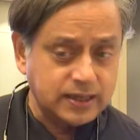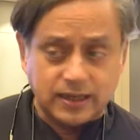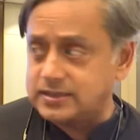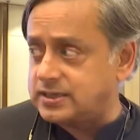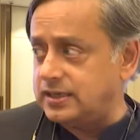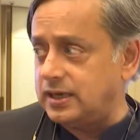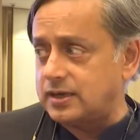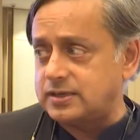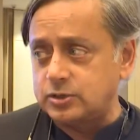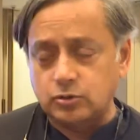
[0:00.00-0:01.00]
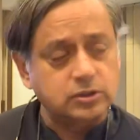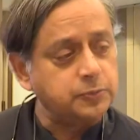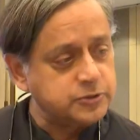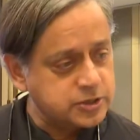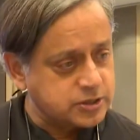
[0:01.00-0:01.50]
The NCERT took
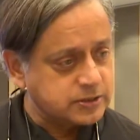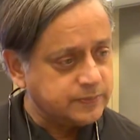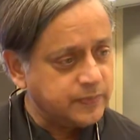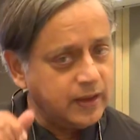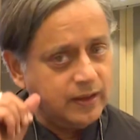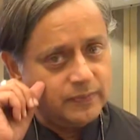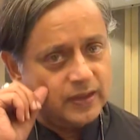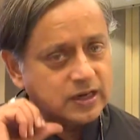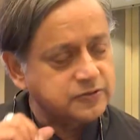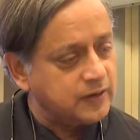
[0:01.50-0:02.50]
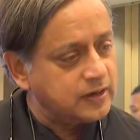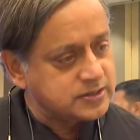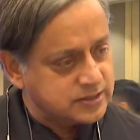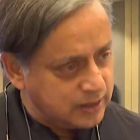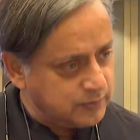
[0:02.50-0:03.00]
the position that, as far
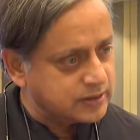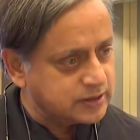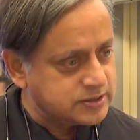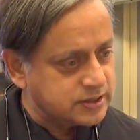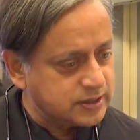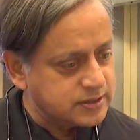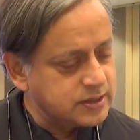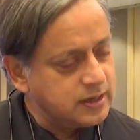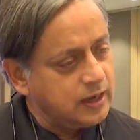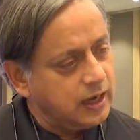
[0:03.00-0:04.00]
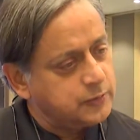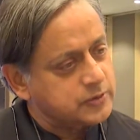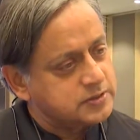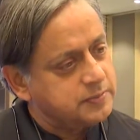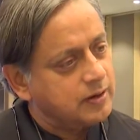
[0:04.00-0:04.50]
as they were concerned, it
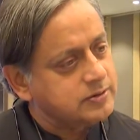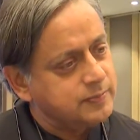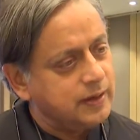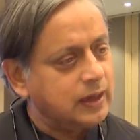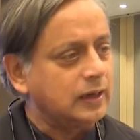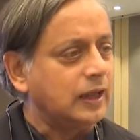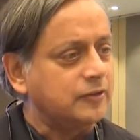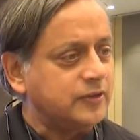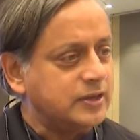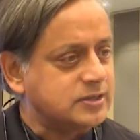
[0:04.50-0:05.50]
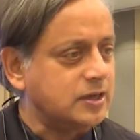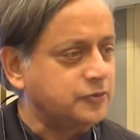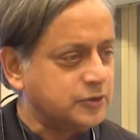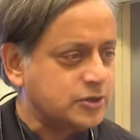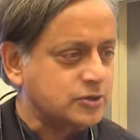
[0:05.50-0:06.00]
was about making life easier
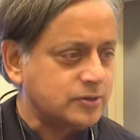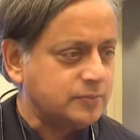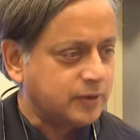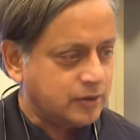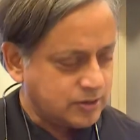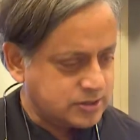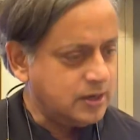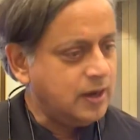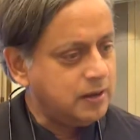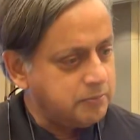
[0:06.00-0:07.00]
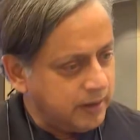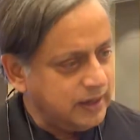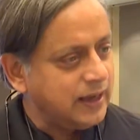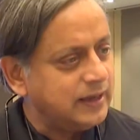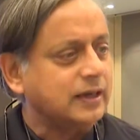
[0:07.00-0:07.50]
for the children because
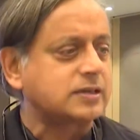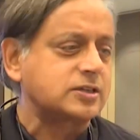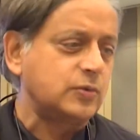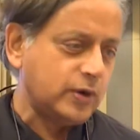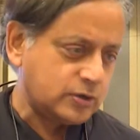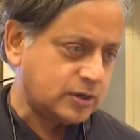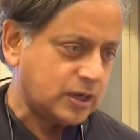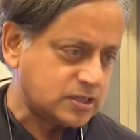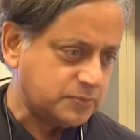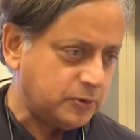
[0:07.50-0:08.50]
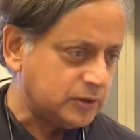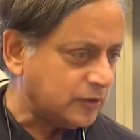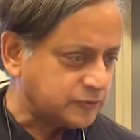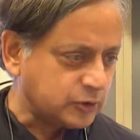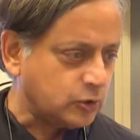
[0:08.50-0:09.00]
many had extra work to catch up on
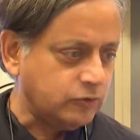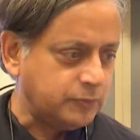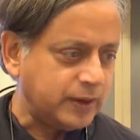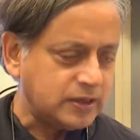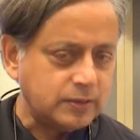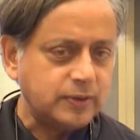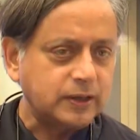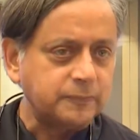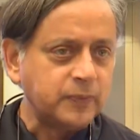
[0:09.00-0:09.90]
after the COVID pandemic.